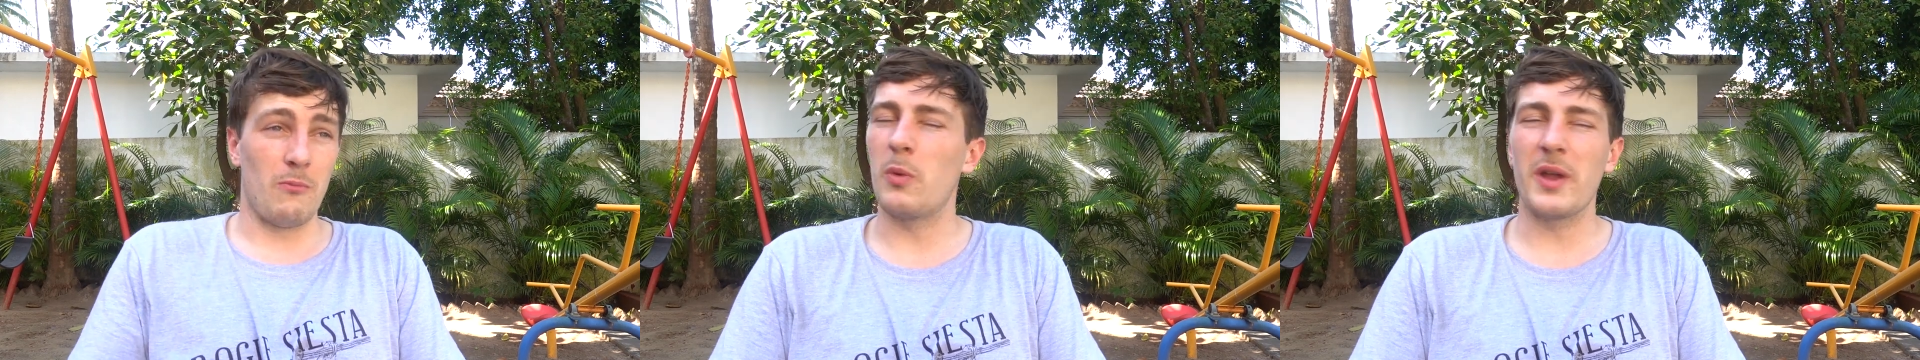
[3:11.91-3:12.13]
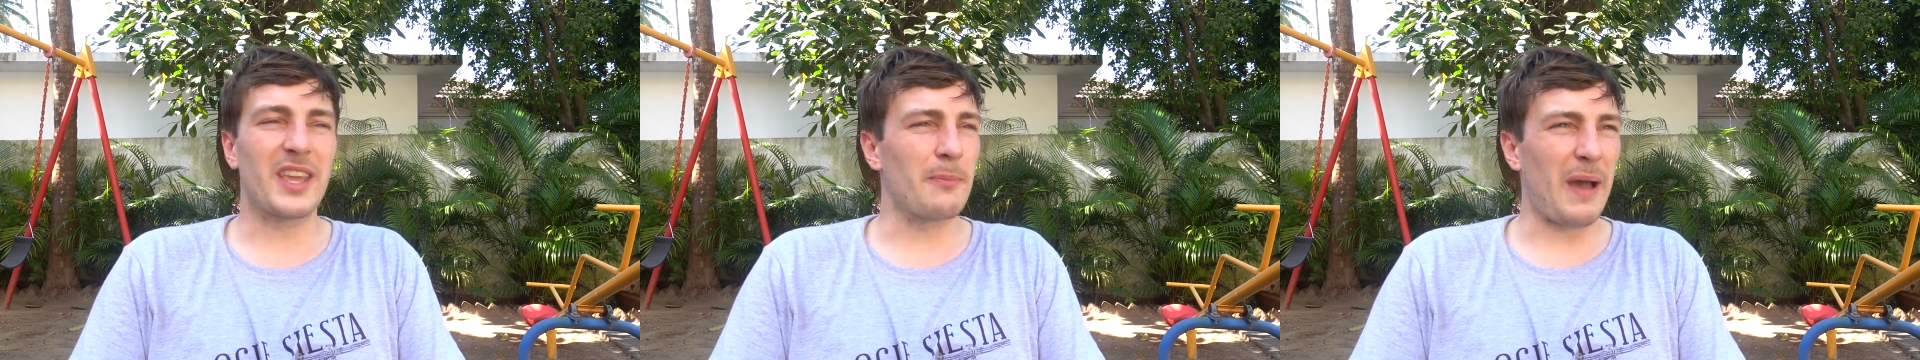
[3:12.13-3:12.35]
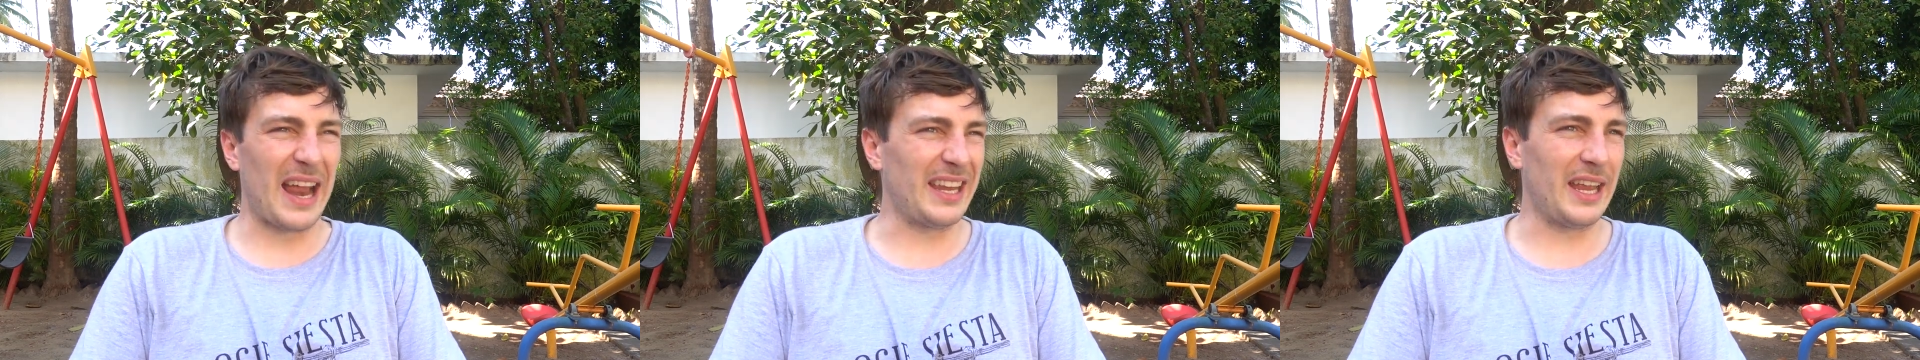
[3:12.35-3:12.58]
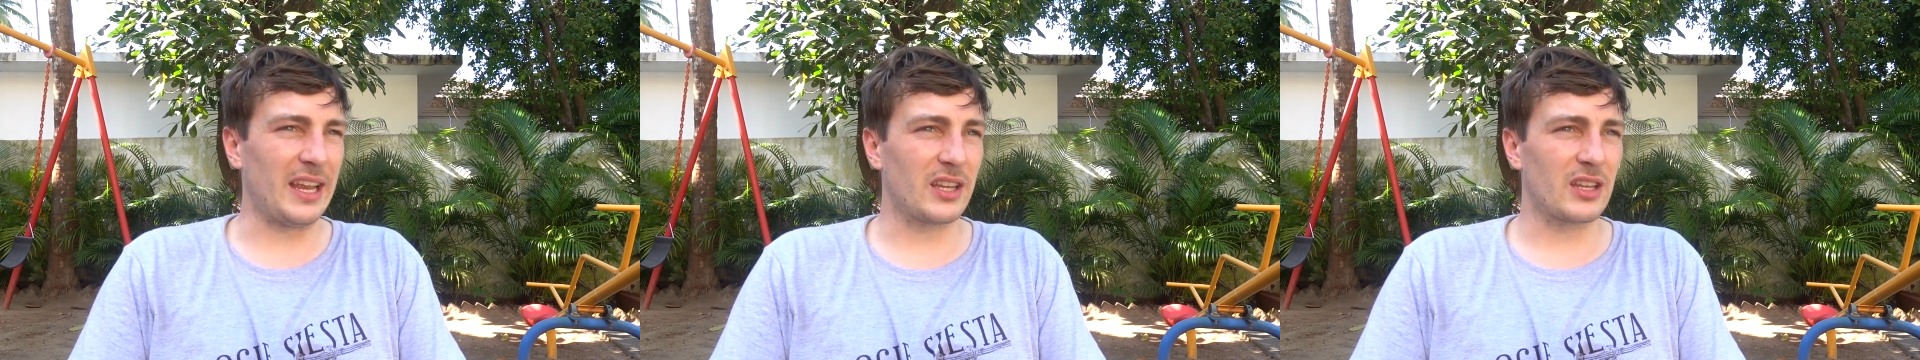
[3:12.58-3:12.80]
we
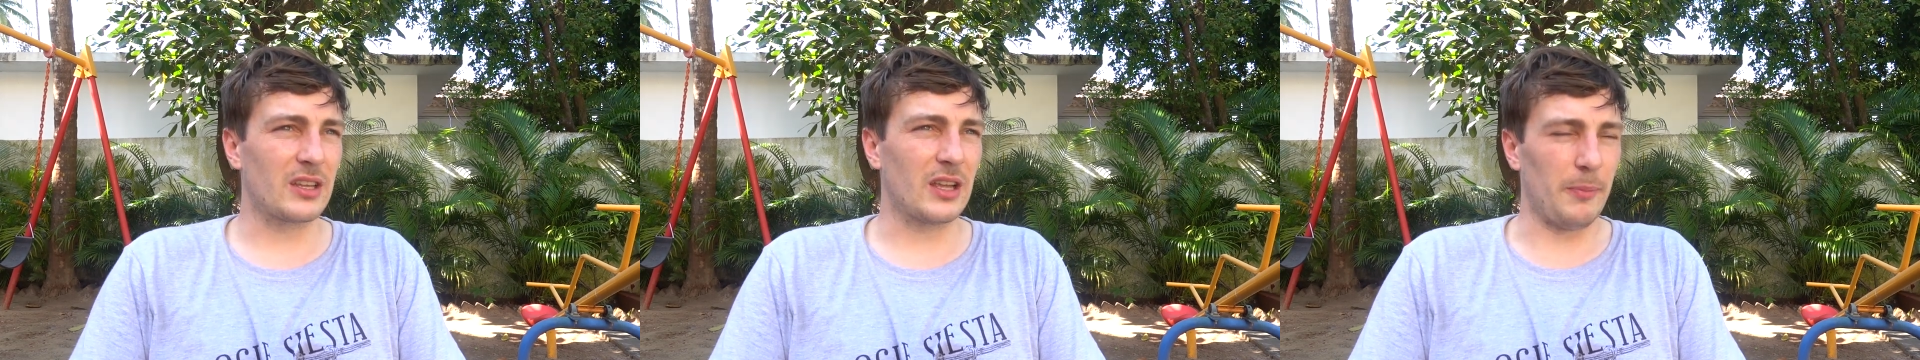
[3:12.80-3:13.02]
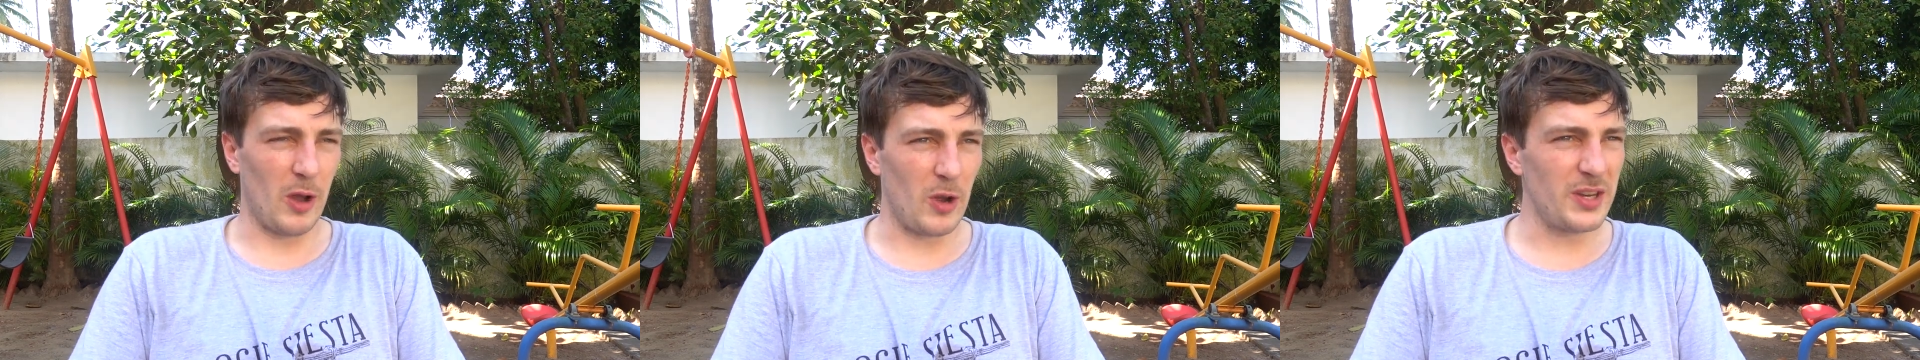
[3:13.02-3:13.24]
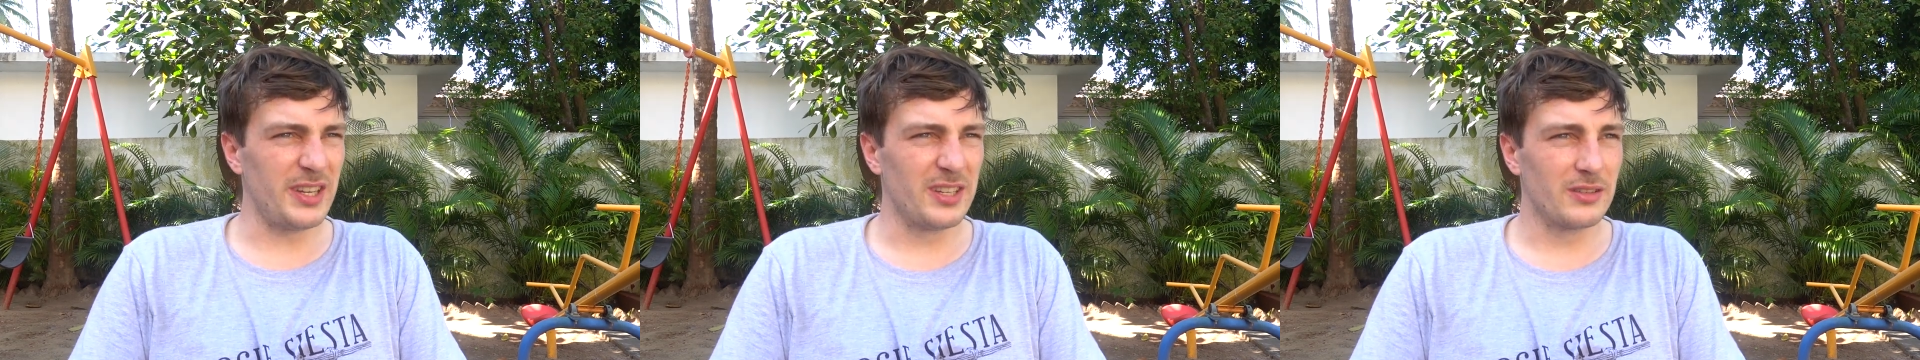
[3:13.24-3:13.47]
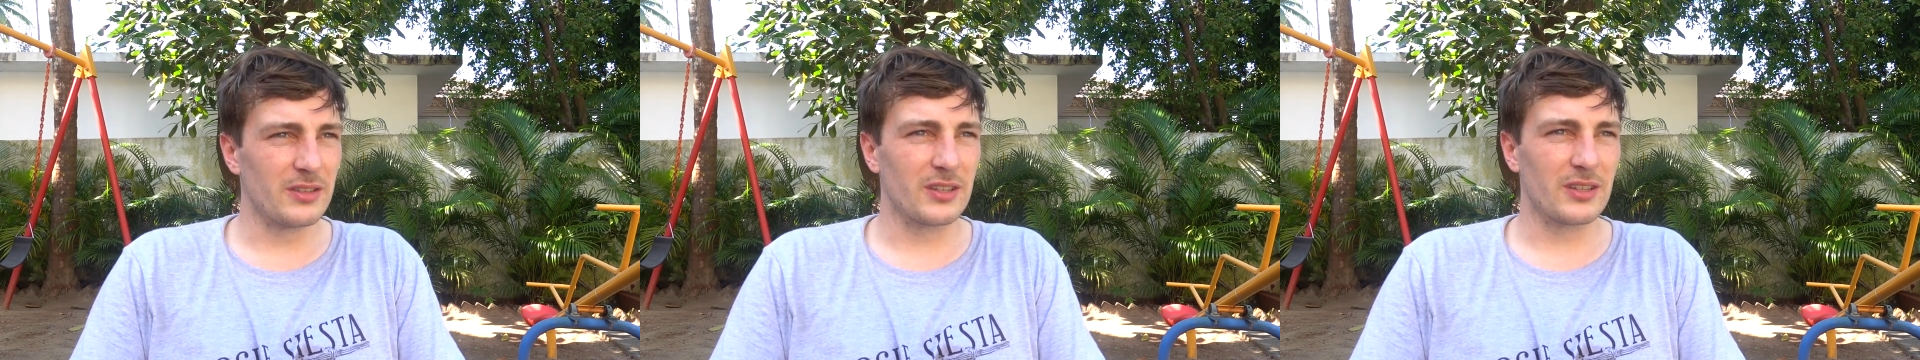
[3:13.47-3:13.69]
Kabaddied.
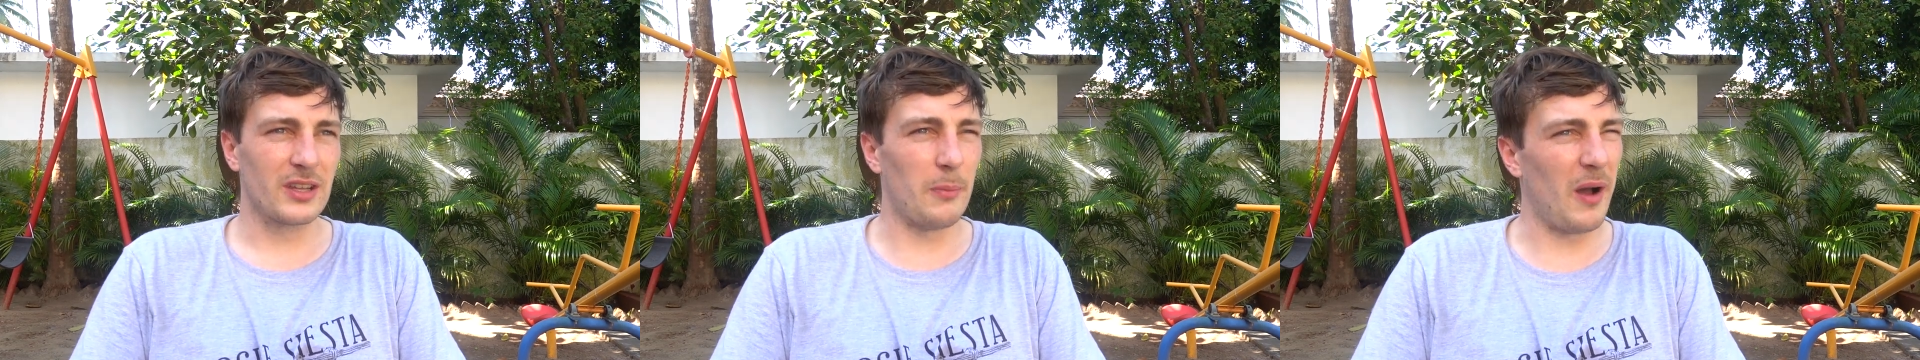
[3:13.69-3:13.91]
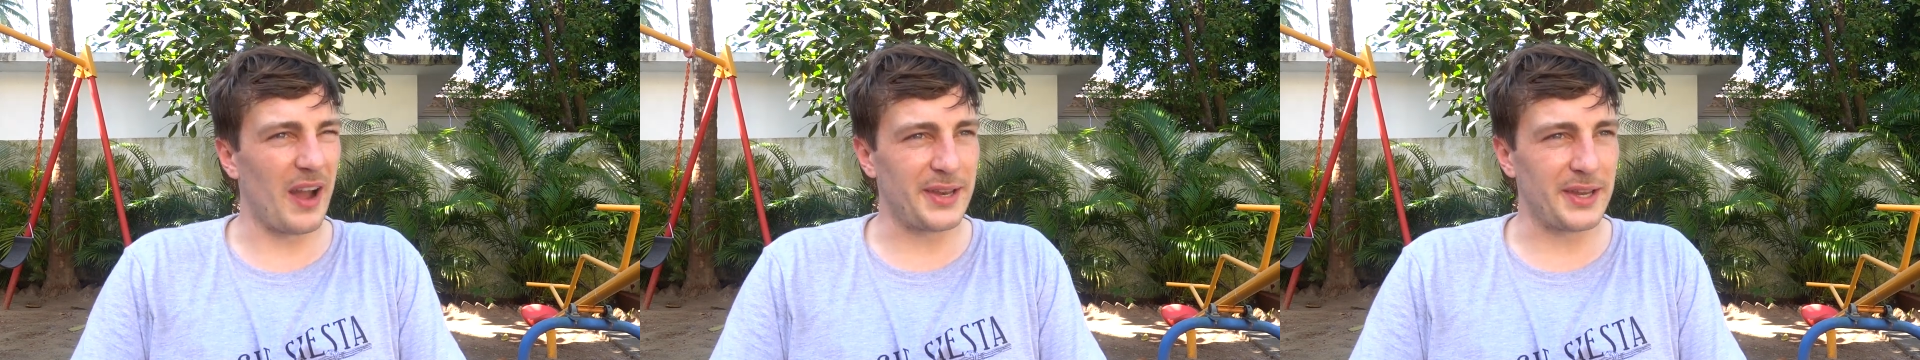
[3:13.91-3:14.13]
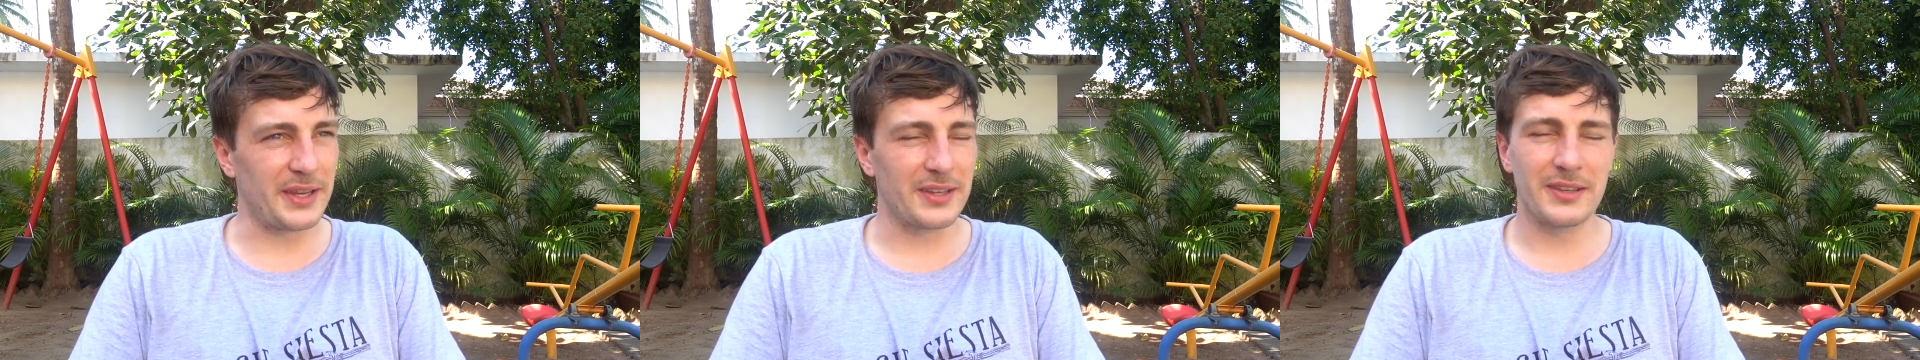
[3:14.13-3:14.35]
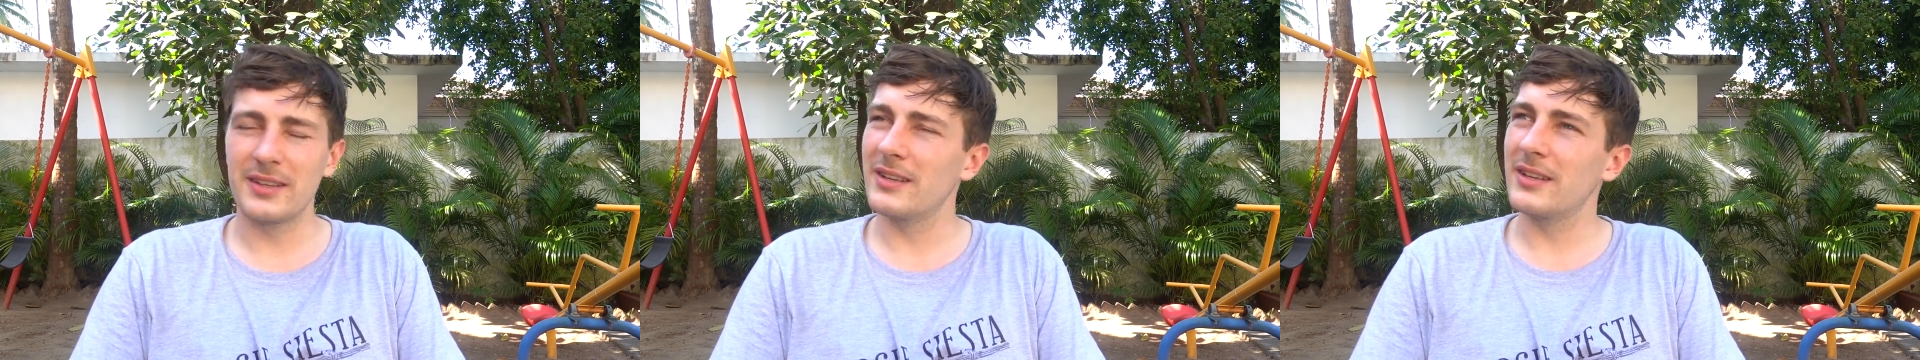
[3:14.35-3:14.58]
Kabodied? Kabided.